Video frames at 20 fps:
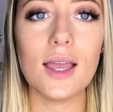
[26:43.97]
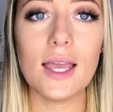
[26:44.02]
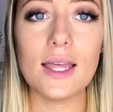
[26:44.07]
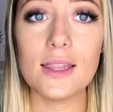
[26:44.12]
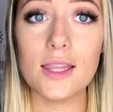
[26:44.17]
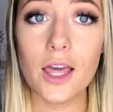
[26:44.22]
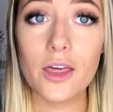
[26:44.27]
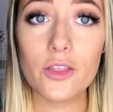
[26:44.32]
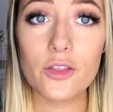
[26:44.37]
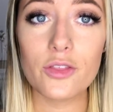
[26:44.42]

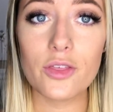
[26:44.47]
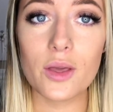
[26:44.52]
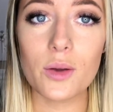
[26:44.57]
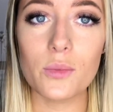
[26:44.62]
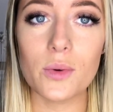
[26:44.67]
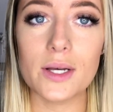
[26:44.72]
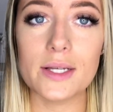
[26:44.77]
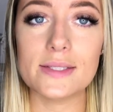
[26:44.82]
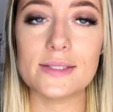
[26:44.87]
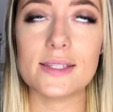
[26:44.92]
And the other thing
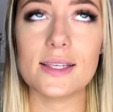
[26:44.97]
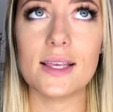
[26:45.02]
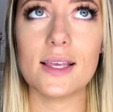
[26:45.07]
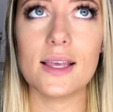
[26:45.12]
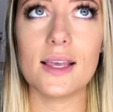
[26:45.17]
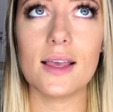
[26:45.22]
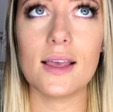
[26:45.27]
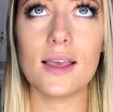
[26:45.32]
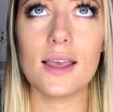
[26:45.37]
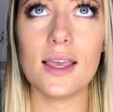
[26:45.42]
was,
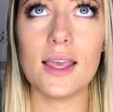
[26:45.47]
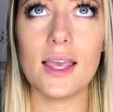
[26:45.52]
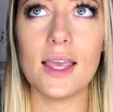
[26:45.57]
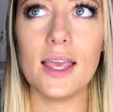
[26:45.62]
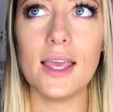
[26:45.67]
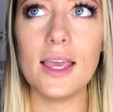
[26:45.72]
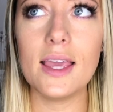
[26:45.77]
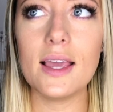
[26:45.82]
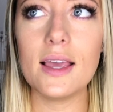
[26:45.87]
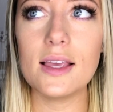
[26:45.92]

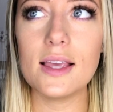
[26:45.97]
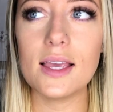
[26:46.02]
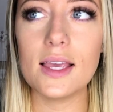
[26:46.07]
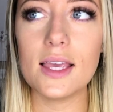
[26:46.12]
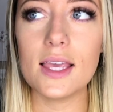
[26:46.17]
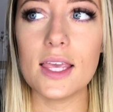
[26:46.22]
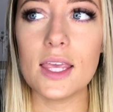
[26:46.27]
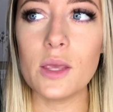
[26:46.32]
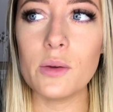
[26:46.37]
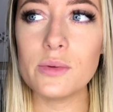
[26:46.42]
he
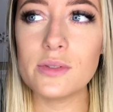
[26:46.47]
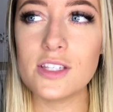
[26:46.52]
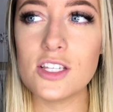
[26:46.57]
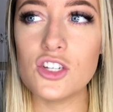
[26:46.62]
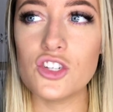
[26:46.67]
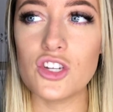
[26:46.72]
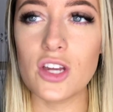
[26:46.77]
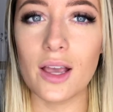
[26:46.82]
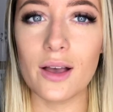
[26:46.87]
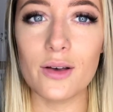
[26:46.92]
was
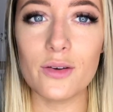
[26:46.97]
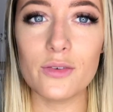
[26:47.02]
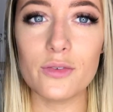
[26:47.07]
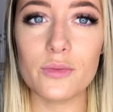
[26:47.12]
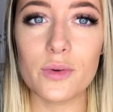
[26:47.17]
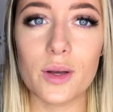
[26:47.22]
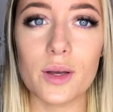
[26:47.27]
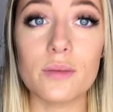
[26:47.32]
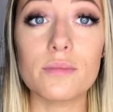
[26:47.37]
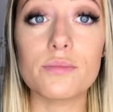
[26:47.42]
in
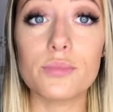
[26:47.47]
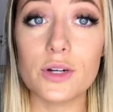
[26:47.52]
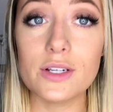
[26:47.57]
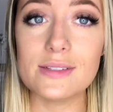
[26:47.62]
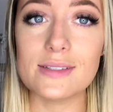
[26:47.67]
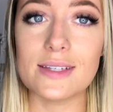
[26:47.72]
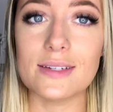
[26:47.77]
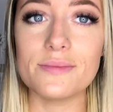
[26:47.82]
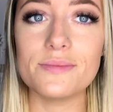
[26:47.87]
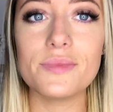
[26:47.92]

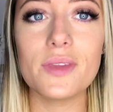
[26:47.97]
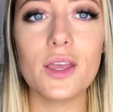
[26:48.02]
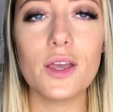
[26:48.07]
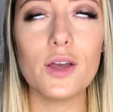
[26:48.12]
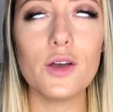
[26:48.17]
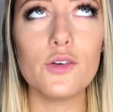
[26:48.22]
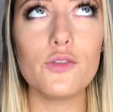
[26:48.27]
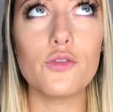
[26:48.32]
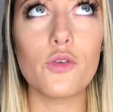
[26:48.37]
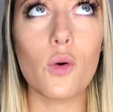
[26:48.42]
prison
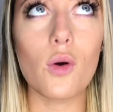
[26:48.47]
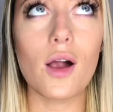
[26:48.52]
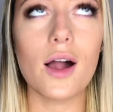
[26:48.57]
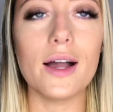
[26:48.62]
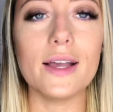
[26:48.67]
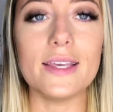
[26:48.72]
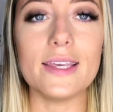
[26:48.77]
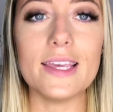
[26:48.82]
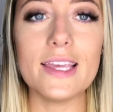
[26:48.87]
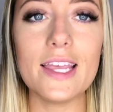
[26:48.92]
for
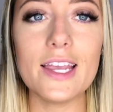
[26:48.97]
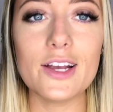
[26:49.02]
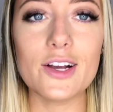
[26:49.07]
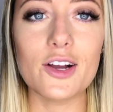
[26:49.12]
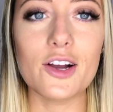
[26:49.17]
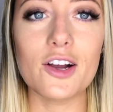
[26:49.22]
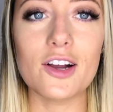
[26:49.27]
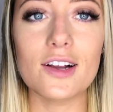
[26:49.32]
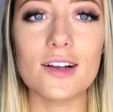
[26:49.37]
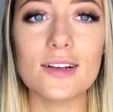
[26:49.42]
a
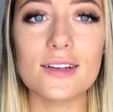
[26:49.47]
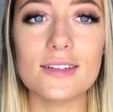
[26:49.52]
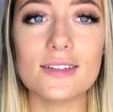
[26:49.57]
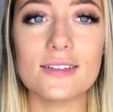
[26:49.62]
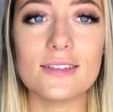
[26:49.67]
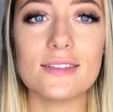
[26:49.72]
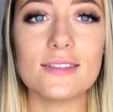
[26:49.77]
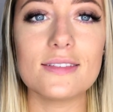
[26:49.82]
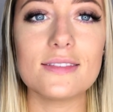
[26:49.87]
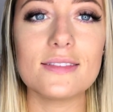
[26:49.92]
year,
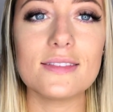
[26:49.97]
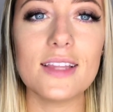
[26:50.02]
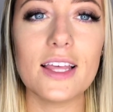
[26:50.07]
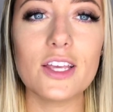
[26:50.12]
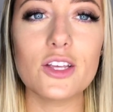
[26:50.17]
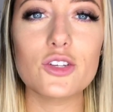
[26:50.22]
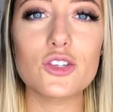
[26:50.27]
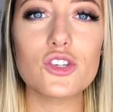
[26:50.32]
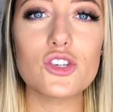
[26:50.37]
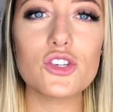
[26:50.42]

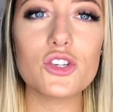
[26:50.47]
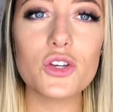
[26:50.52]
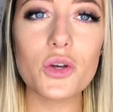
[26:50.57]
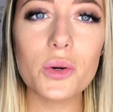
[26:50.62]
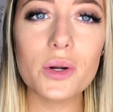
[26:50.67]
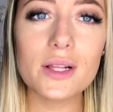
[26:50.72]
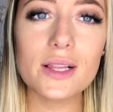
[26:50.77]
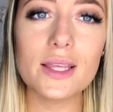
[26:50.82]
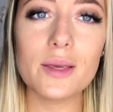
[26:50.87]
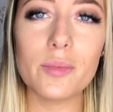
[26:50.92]
like
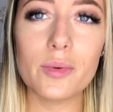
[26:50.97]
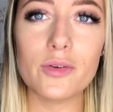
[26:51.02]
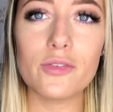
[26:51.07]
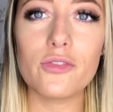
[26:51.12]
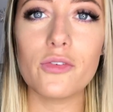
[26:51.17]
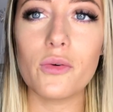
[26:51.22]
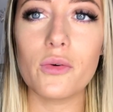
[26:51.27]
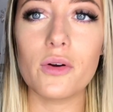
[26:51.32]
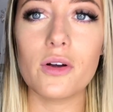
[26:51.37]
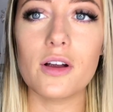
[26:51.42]
shortly
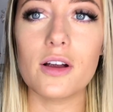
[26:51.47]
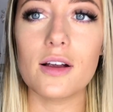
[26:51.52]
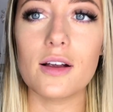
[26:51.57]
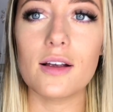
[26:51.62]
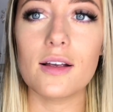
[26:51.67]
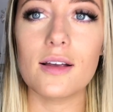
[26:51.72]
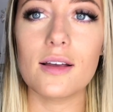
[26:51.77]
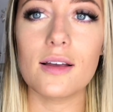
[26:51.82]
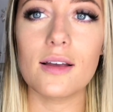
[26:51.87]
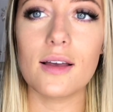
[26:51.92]
before
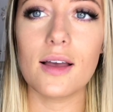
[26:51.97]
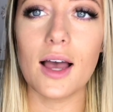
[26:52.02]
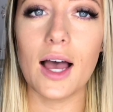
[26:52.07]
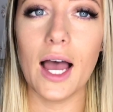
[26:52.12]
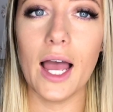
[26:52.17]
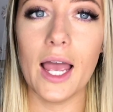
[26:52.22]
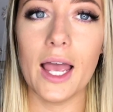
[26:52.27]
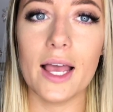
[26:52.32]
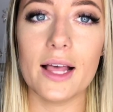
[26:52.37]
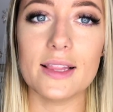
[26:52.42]

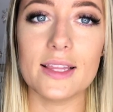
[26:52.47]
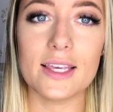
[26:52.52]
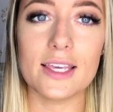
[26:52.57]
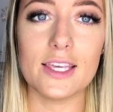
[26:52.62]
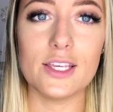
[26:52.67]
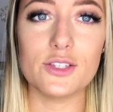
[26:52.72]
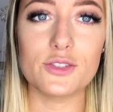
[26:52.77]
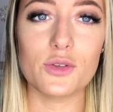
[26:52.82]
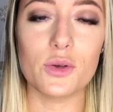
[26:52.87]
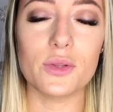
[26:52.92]

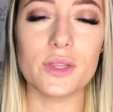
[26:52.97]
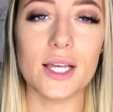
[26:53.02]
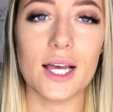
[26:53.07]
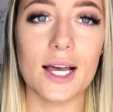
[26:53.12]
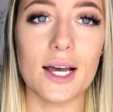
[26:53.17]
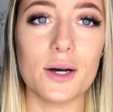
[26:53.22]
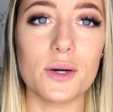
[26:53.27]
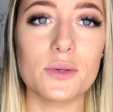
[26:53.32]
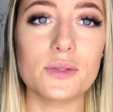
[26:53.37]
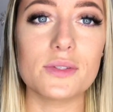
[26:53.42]
he sold the
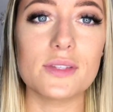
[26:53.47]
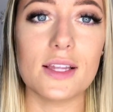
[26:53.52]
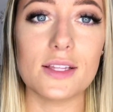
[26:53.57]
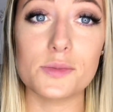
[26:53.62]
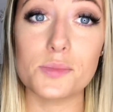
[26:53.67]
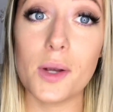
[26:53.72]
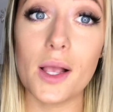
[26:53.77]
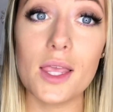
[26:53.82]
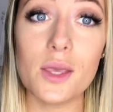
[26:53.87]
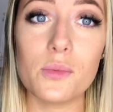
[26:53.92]
house. That's
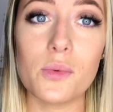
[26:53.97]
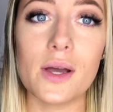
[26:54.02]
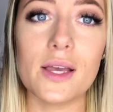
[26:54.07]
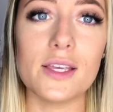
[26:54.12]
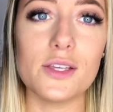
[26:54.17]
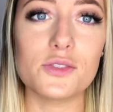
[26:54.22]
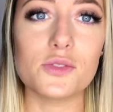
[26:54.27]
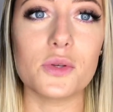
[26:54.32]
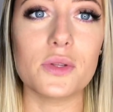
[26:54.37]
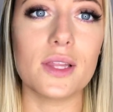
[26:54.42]
probably why
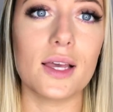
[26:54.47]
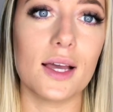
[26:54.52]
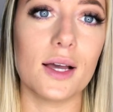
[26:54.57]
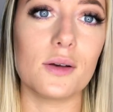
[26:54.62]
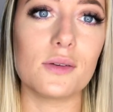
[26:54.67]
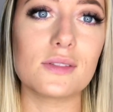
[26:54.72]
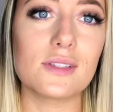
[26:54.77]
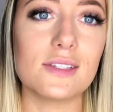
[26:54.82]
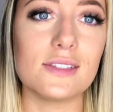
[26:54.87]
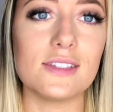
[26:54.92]
he sold the
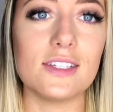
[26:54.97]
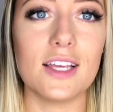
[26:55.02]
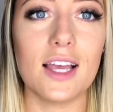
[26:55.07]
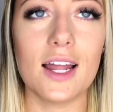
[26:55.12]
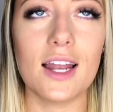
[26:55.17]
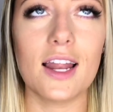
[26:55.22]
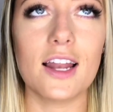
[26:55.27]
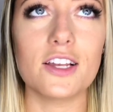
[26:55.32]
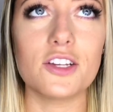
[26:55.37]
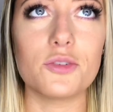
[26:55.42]
house, because he
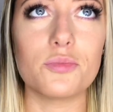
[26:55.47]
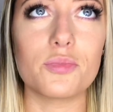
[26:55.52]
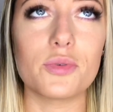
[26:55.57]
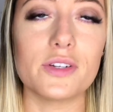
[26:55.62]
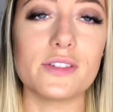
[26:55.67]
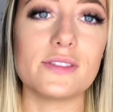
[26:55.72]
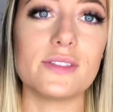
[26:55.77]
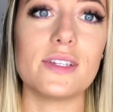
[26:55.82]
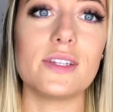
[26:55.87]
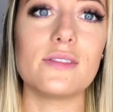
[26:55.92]
got out of
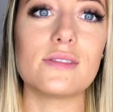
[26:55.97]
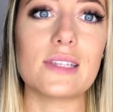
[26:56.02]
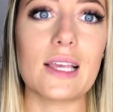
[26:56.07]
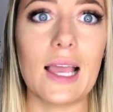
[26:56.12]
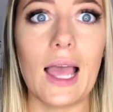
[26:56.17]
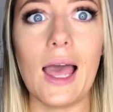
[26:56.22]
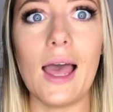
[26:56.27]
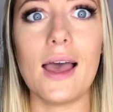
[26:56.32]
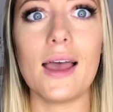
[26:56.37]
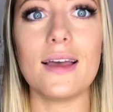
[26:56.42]
prison. He was like,
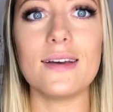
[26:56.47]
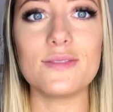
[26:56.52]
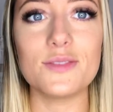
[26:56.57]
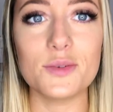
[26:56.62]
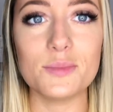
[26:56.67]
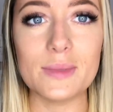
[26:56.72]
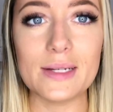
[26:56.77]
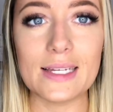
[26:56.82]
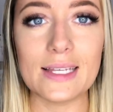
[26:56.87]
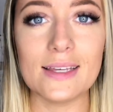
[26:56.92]
I have no
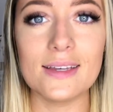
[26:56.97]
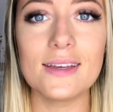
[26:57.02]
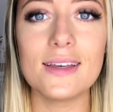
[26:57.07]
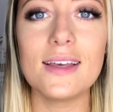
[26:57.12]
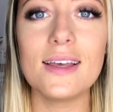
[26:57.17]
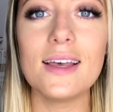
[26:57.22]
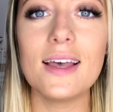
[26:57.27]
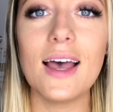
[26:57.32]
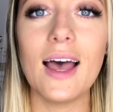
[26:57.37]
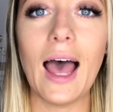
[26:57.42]
money.
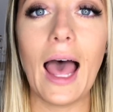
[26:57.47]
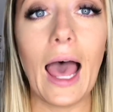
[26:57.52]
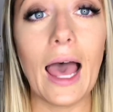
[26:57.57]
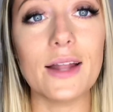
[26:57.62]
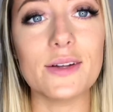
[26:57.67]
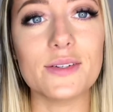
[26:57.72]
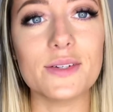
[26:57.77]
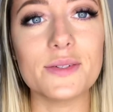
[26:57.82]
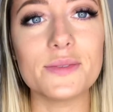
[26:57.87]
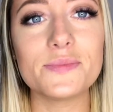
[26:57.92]
I
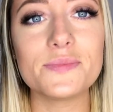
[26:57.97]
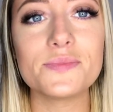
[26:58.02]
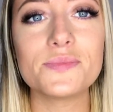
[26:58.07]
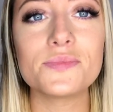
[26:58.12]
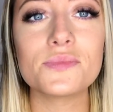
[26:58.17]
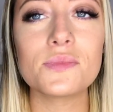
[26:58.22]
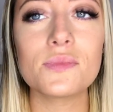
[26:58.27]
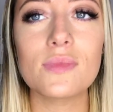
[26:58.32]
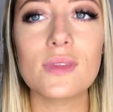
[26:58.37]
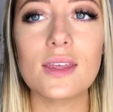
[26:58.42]
don't know.
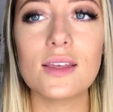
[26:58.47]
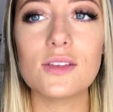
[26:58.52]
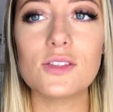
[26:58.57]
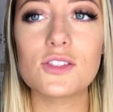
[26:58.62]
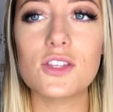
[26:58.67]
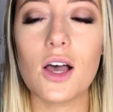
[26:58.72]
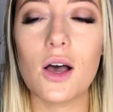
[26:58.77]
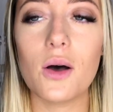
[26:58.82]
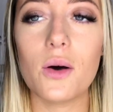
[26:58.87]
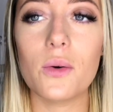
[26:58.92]

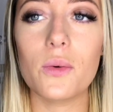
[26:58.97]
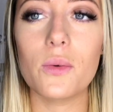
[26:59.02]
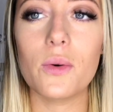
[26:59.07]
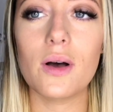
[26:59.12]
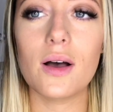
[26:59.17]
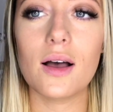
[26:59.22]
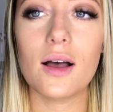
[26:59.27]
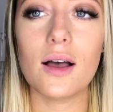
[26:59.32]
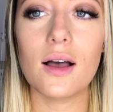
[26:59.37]
So